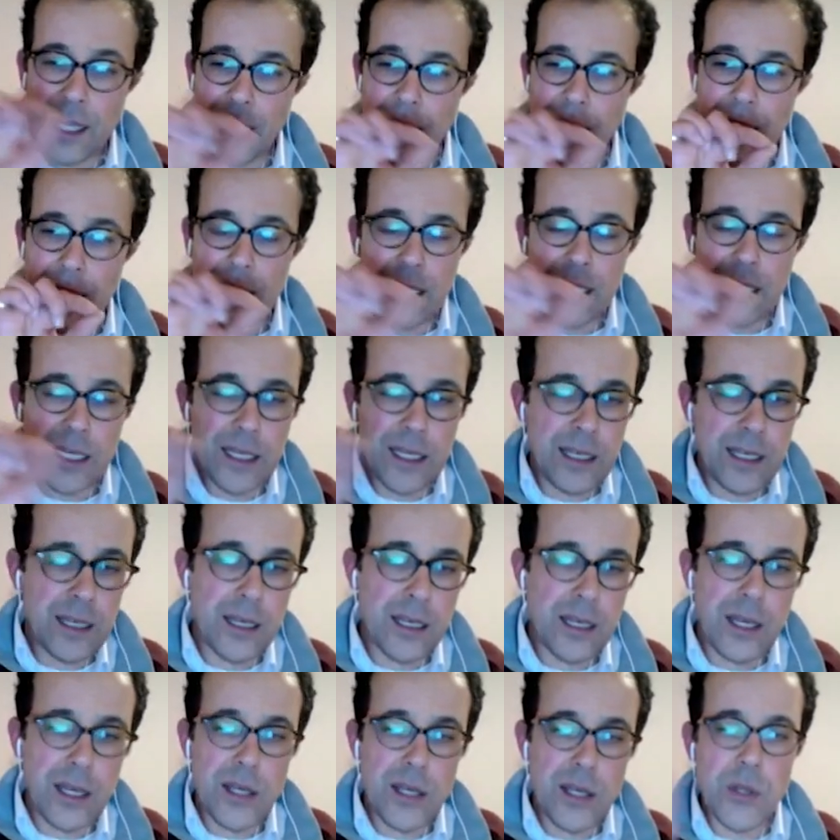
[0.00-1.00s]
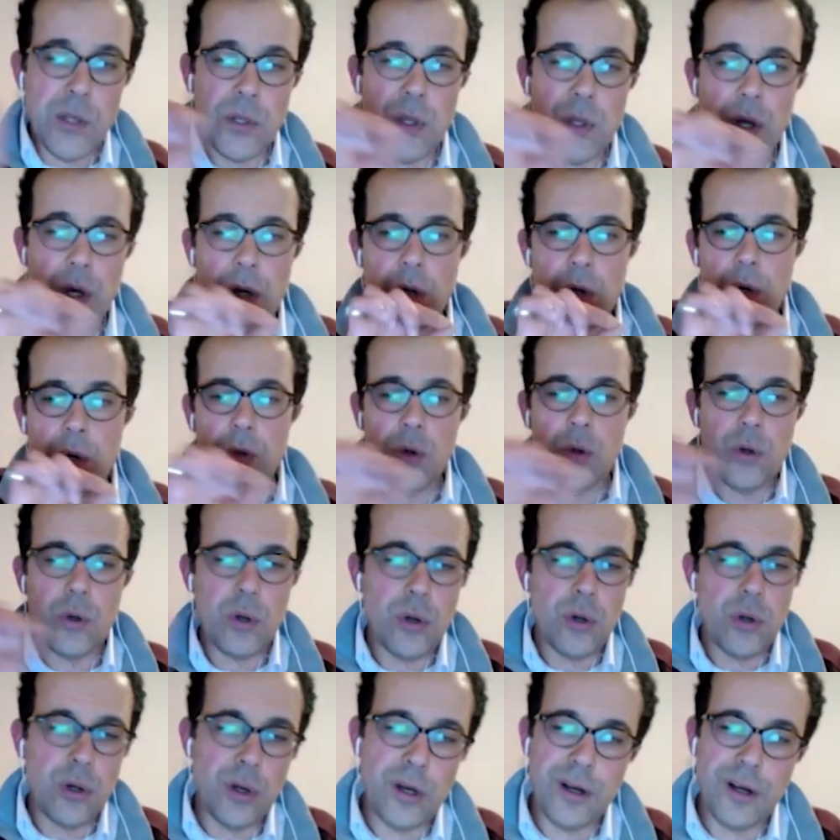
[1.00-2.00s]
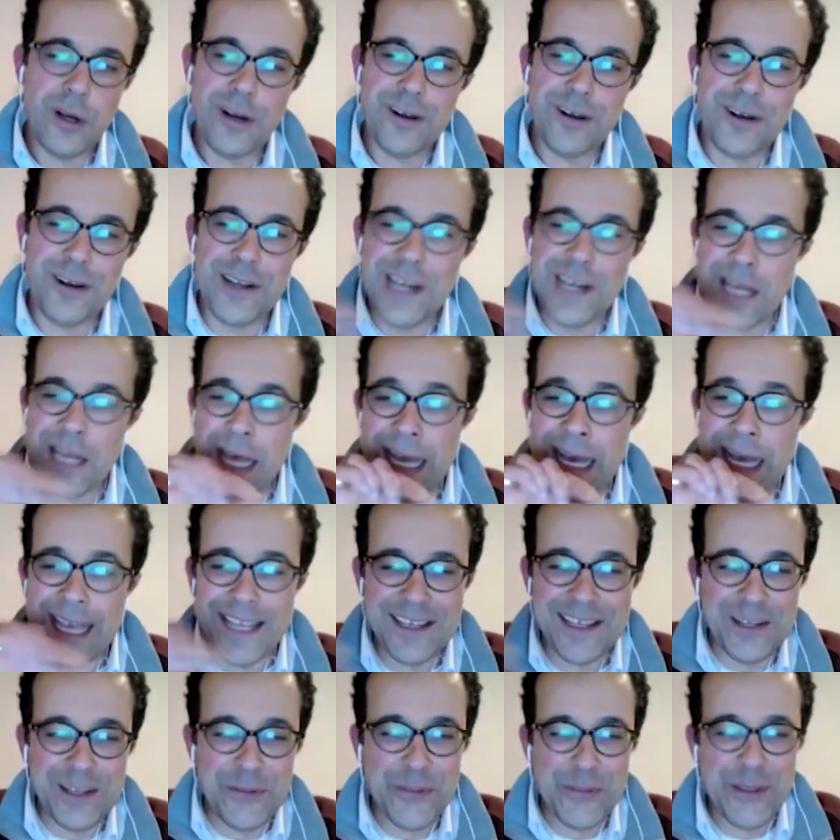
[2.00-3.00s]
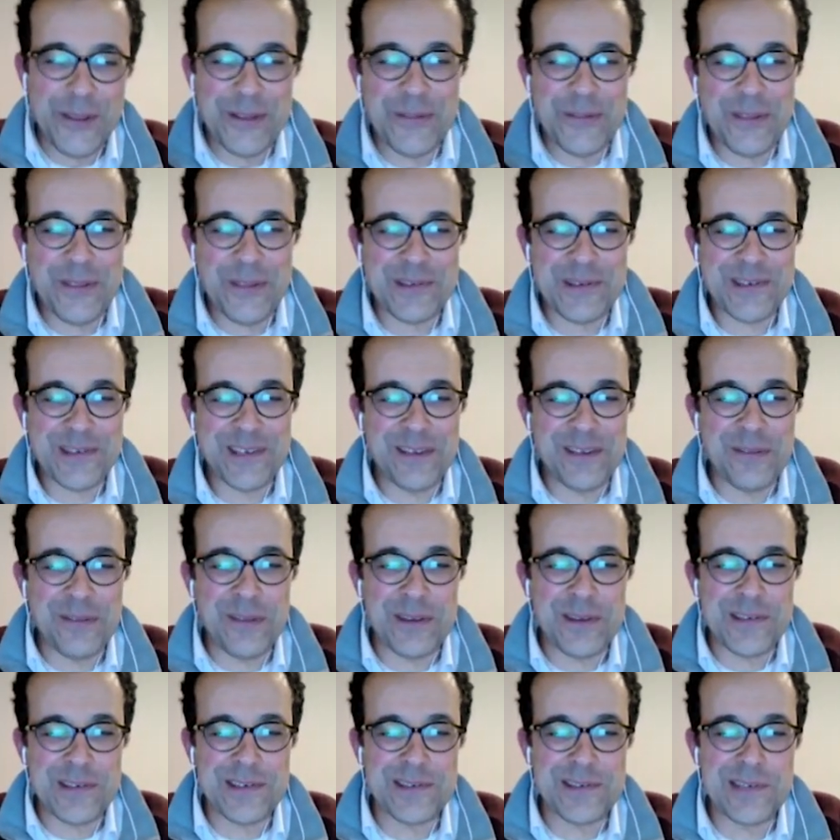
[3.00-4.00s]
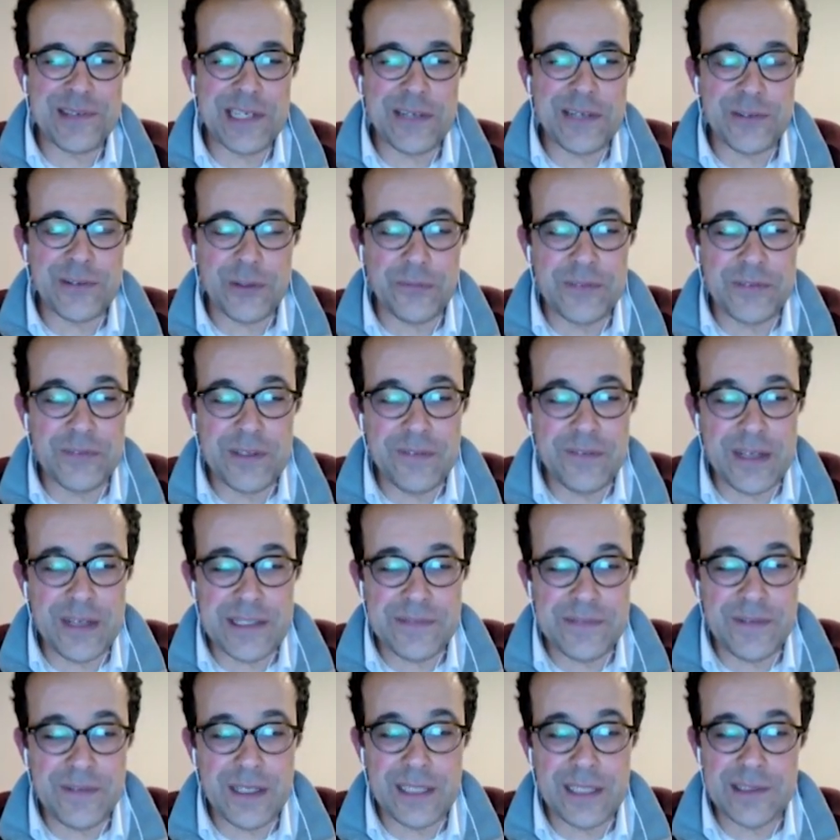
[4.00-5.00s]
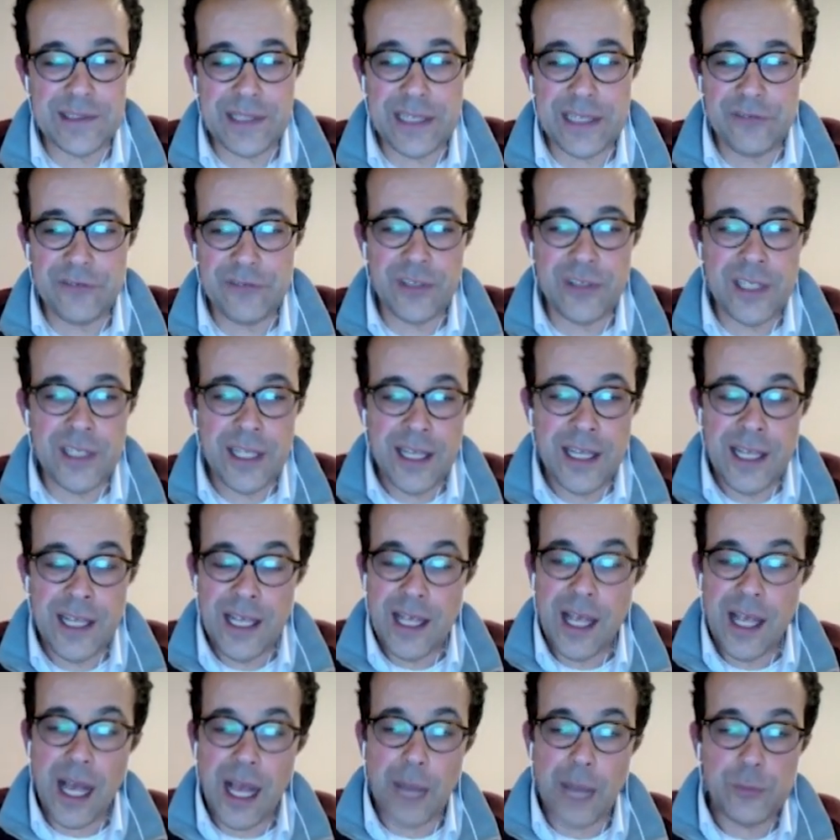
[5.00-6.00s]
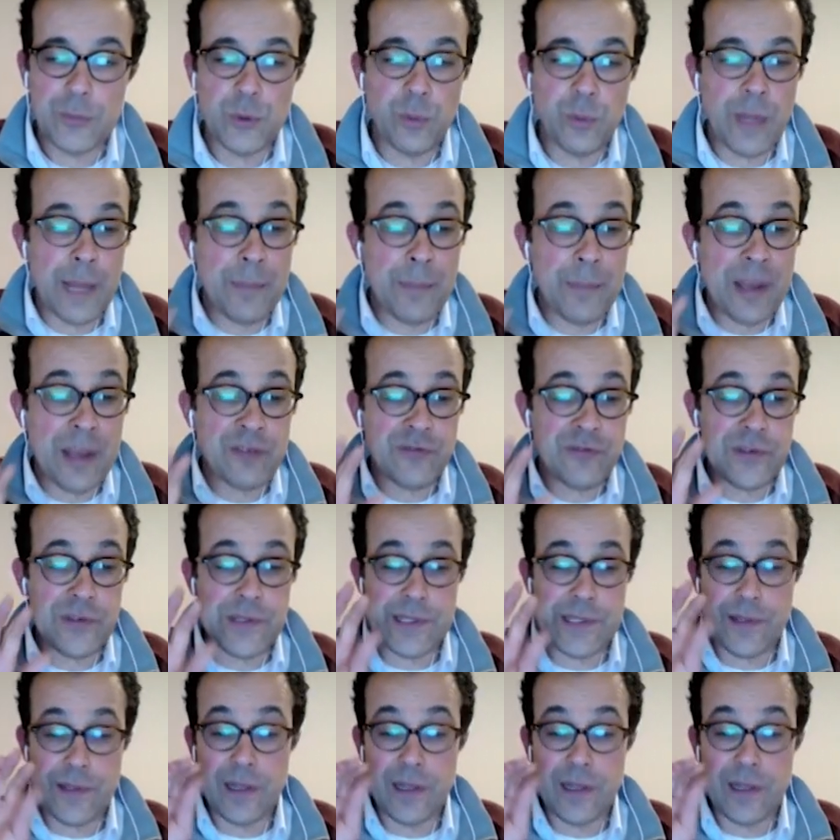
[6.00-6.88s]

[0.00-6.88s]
in no line in this Secret of Divine Civilization, Abdu'l-Bahá mentions